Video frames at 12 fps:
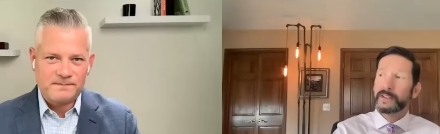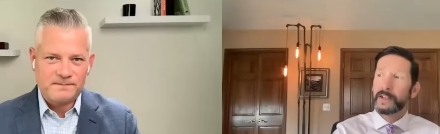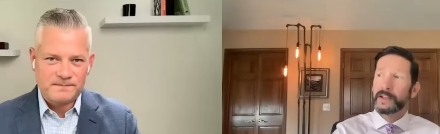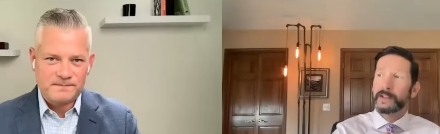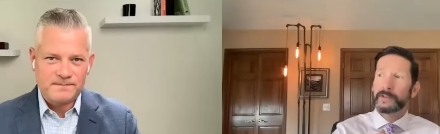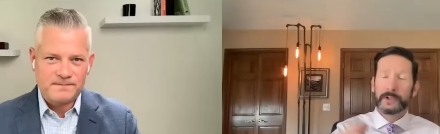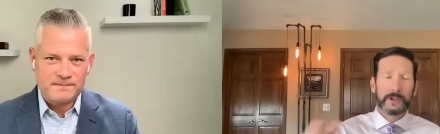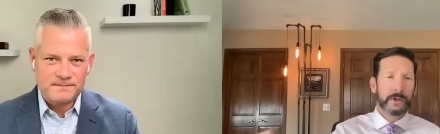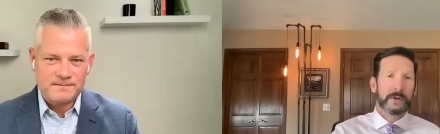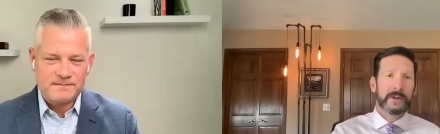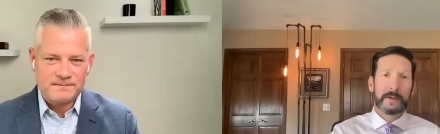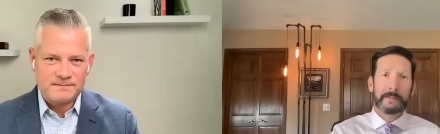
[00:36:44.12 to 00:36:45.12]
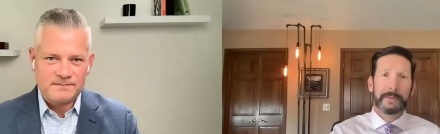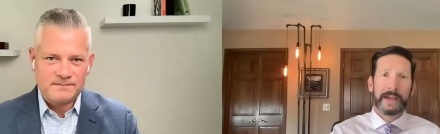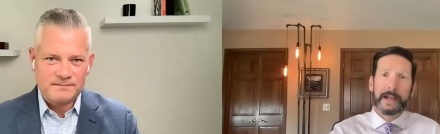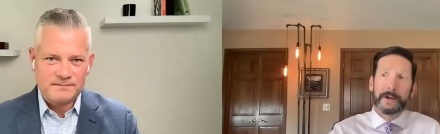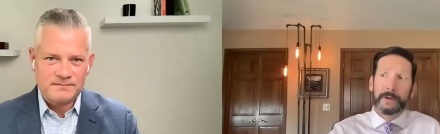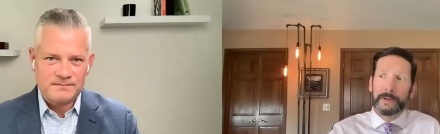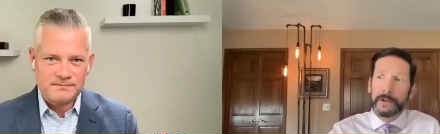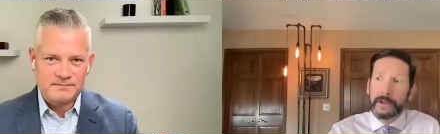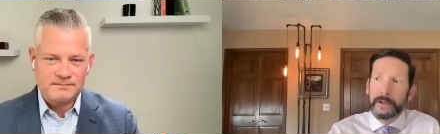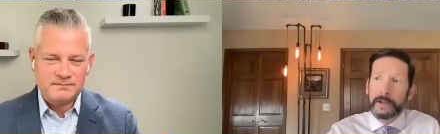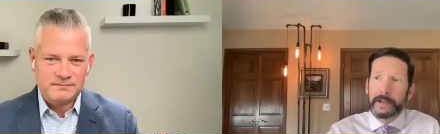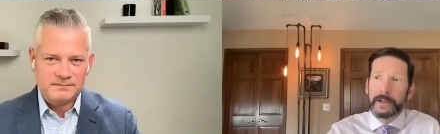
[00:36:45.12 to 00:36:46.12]
Speaker 1: yeah. the jury's impaneled,
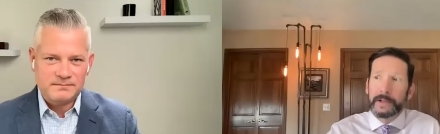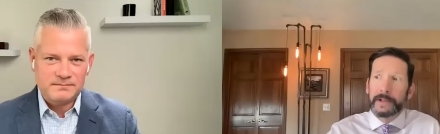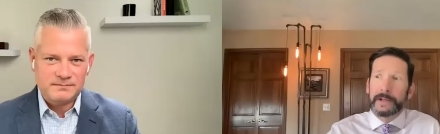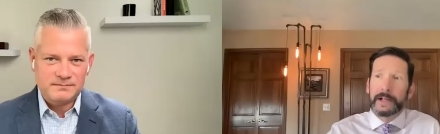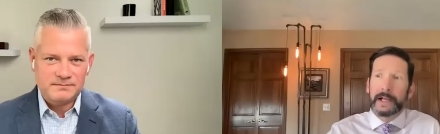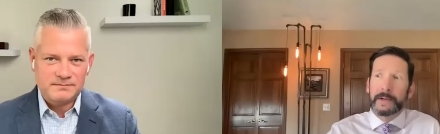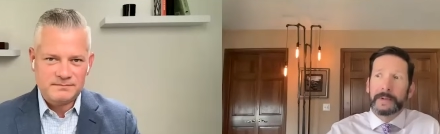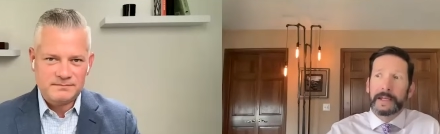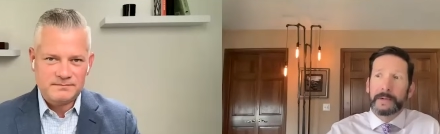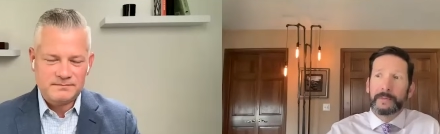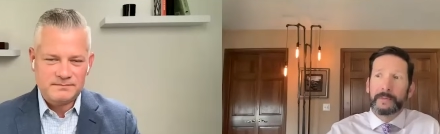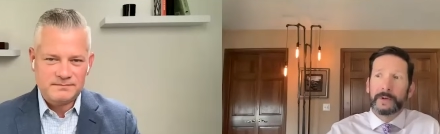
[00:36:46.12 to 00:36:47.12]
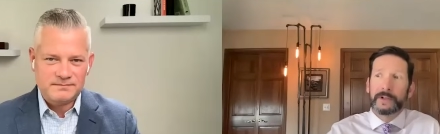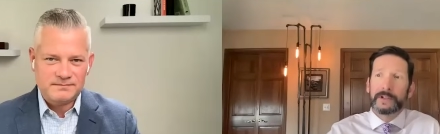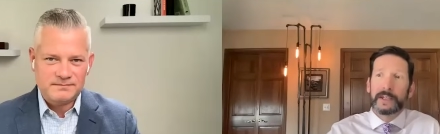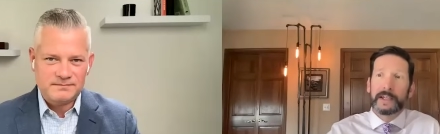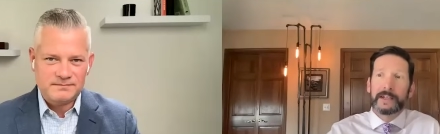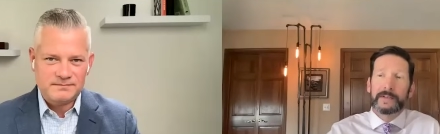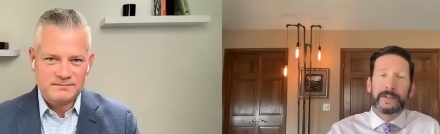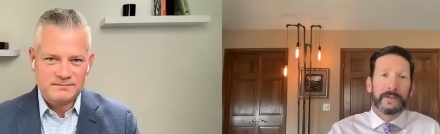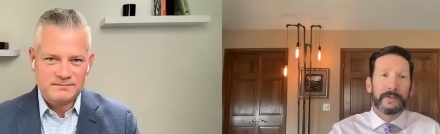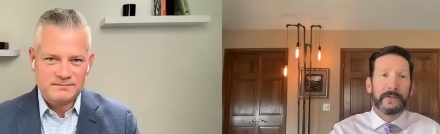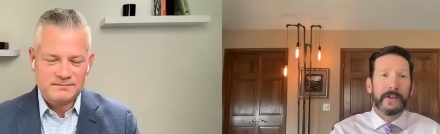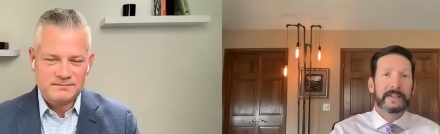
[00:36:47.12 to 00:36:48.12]
I mean, really, the
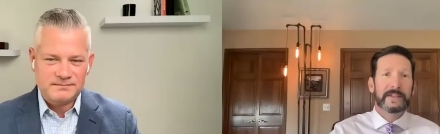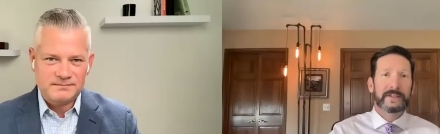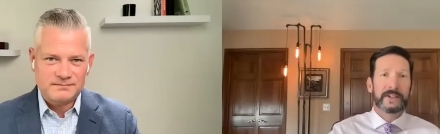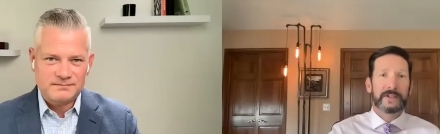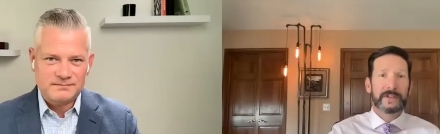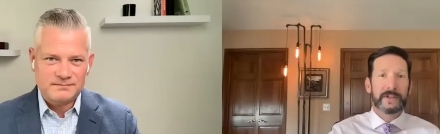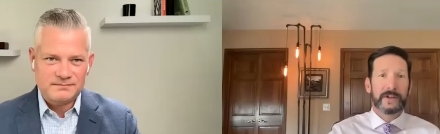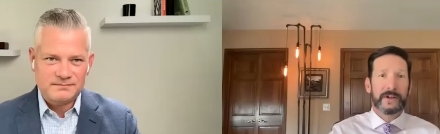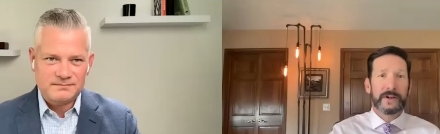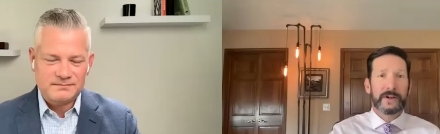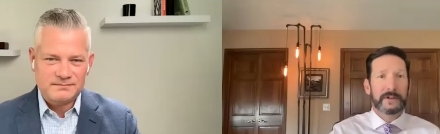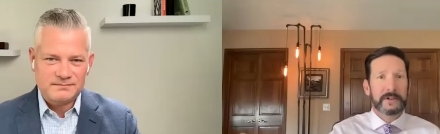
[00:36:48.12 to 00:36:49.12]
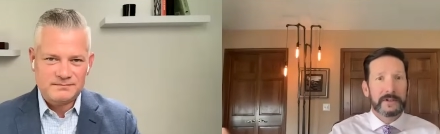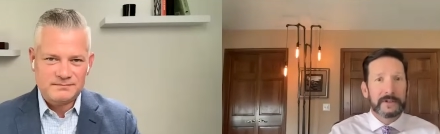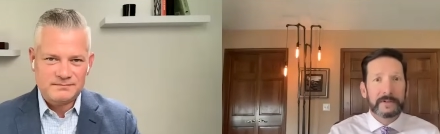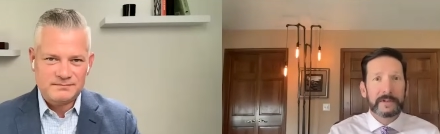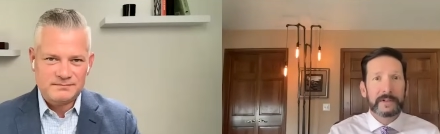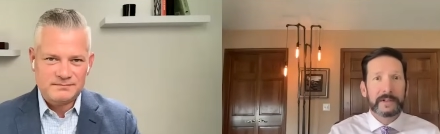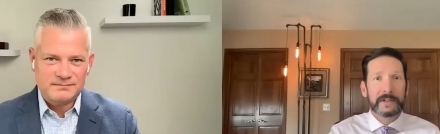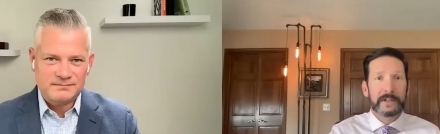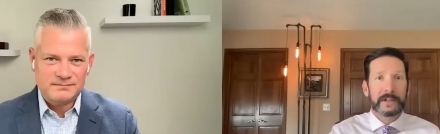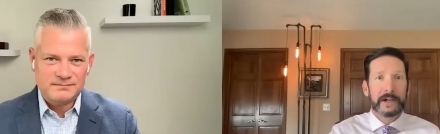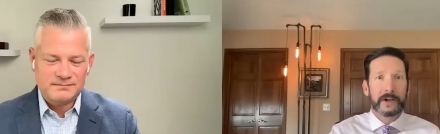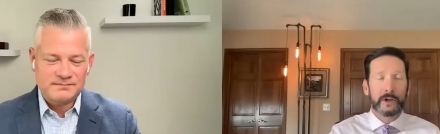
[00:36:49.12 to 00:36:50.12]
defense's concerns
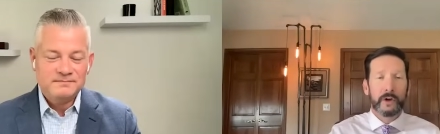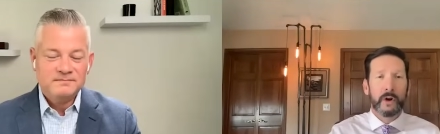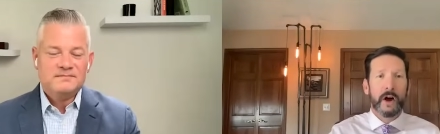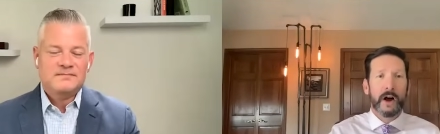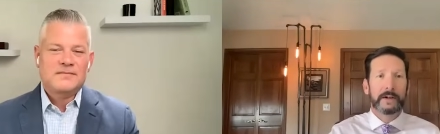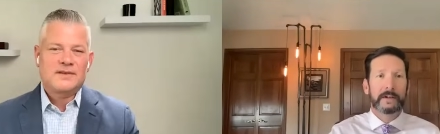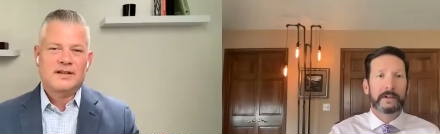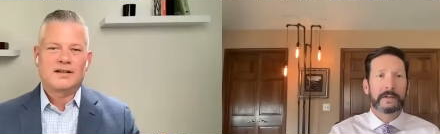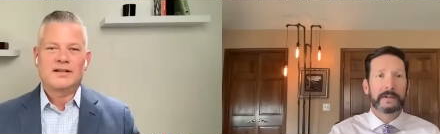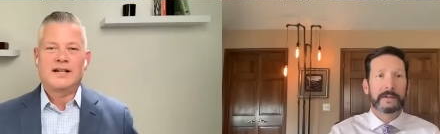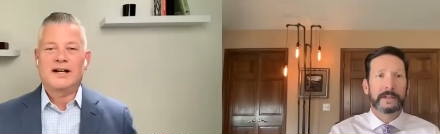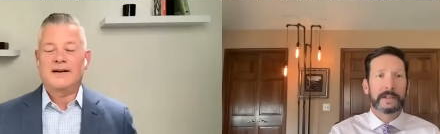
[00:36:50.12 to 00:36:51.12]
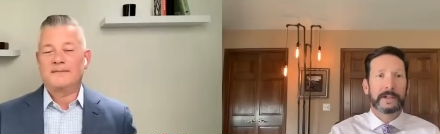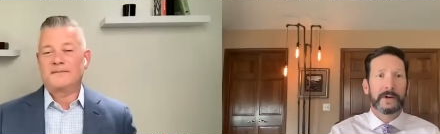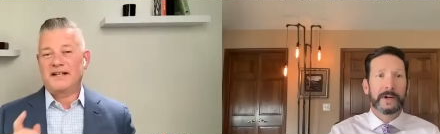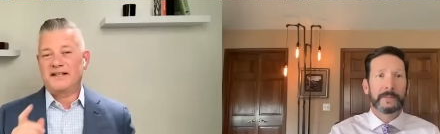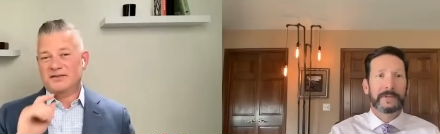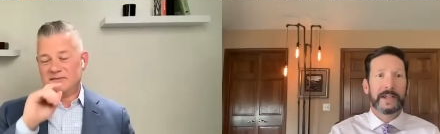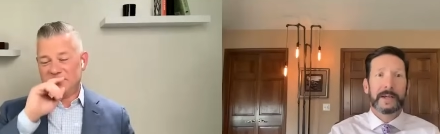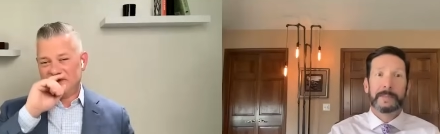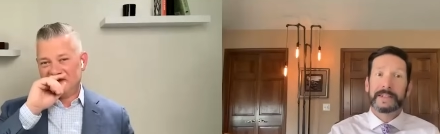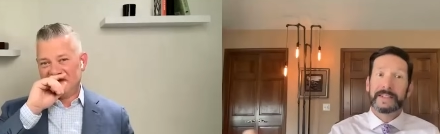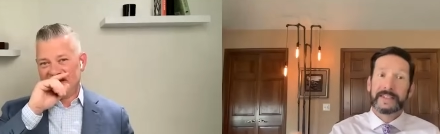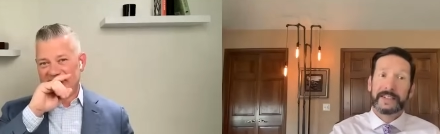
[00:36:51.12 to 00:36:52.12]
Speaker 2: are gone. Yeah, you know what I'm saying.
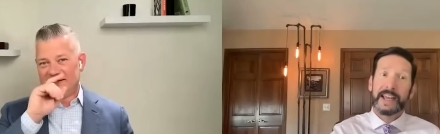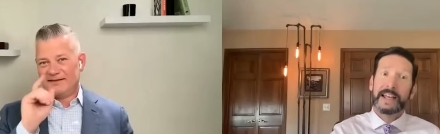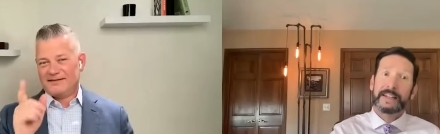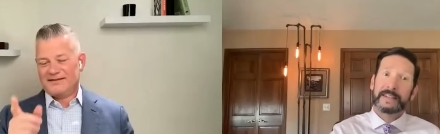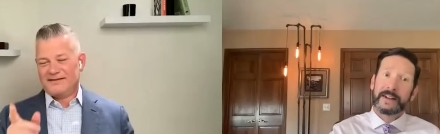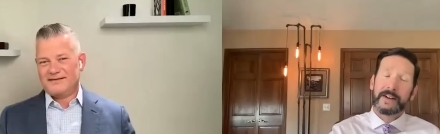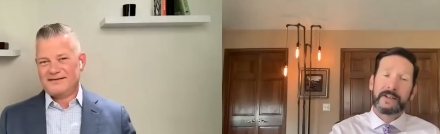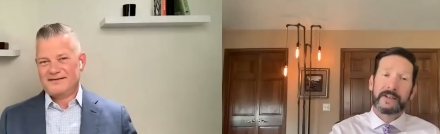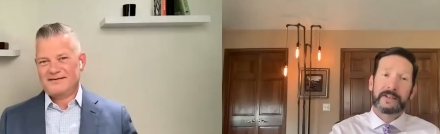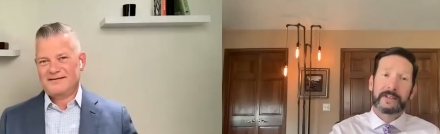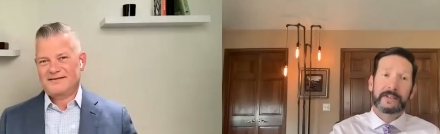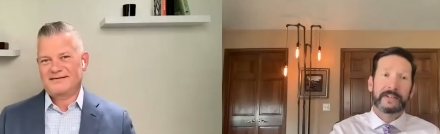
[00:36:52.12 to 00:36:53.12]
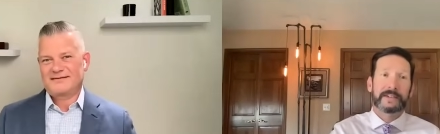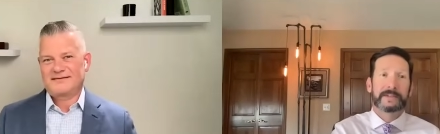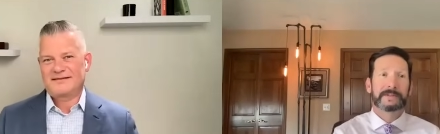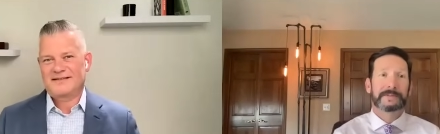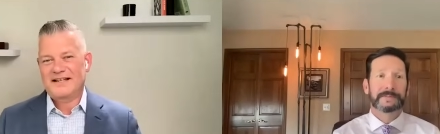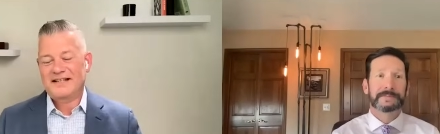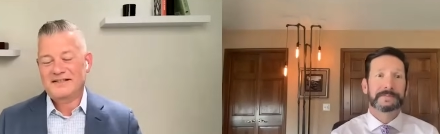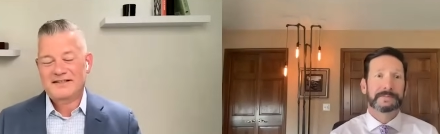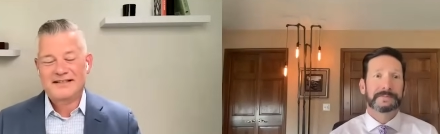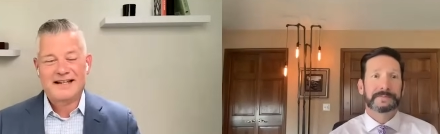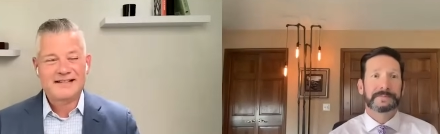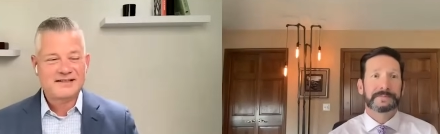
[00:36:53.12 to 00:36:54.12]
But the states aren't.
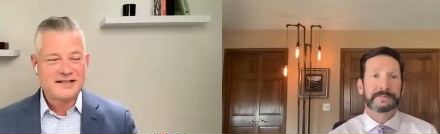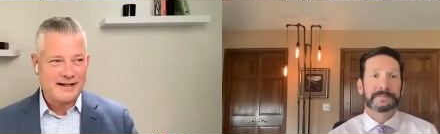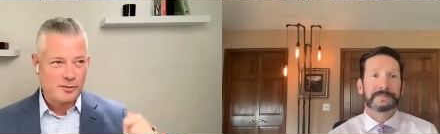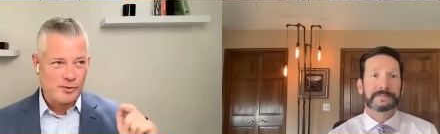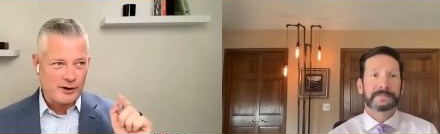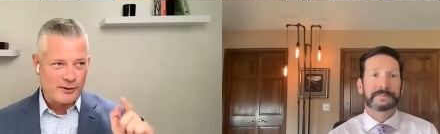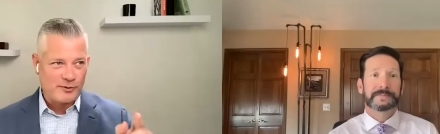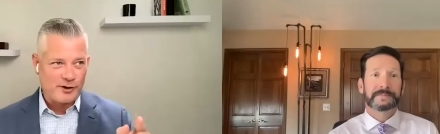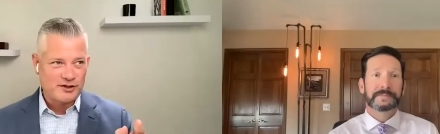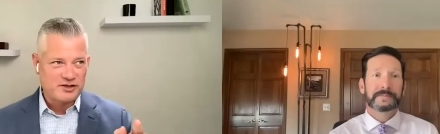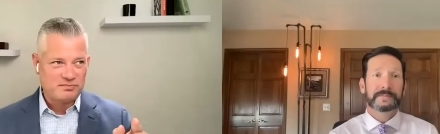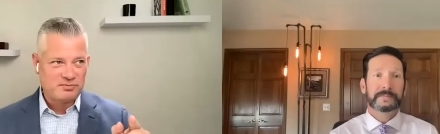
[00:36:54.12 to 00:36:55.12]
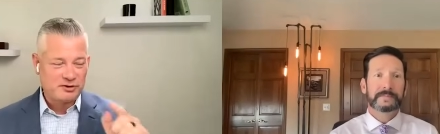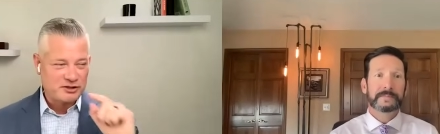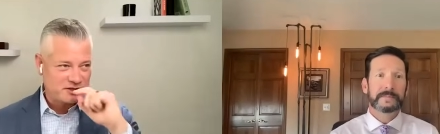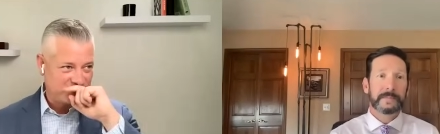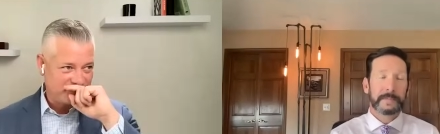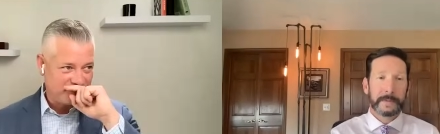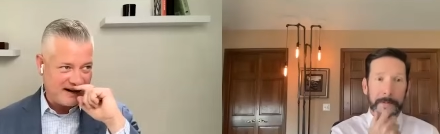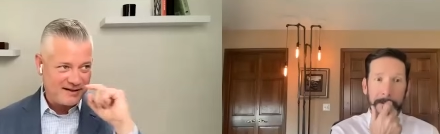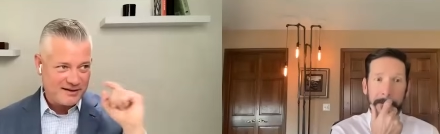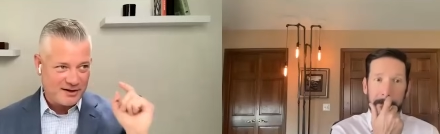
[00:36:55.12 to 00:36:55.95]
That's that's kind of where I wanted to push back